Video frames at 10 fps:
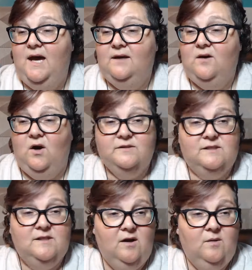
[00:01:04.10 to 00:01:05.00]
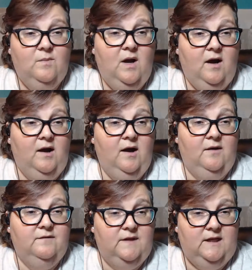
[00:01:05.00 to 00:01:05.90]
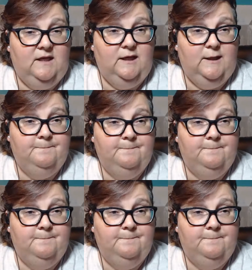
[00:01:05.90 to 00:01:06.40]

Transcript: are some of the